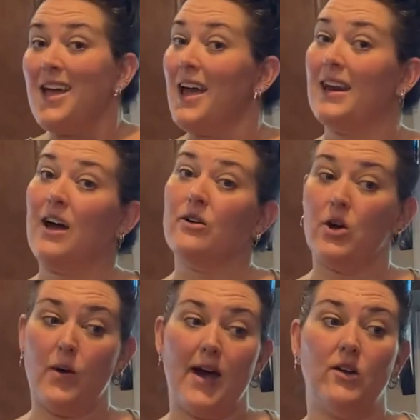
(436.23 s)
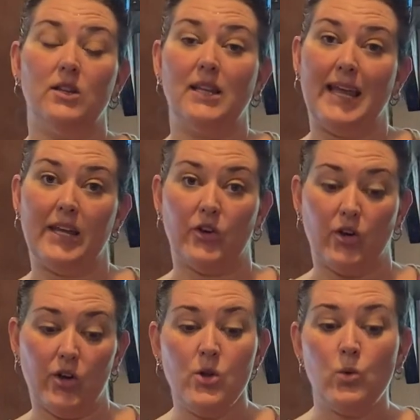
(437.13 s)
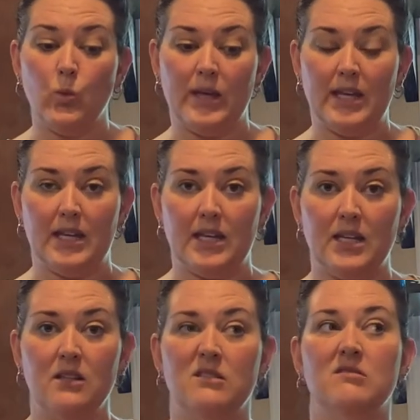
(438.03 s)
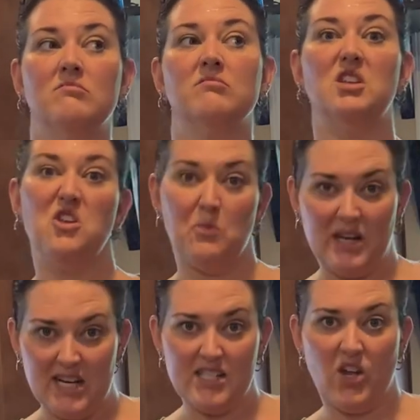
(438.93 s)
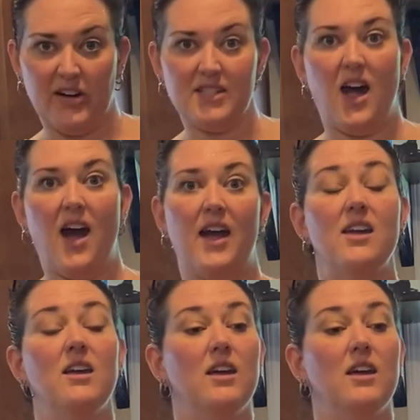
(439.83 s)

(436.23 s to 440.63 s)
and I'll go out later when the humidity's not as high,